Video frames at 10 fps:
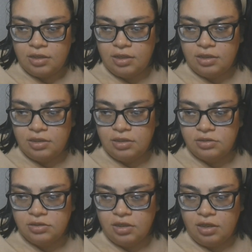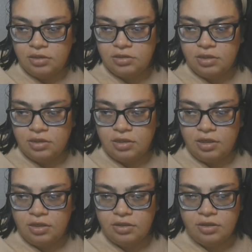Let these gods
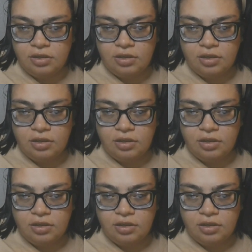declare the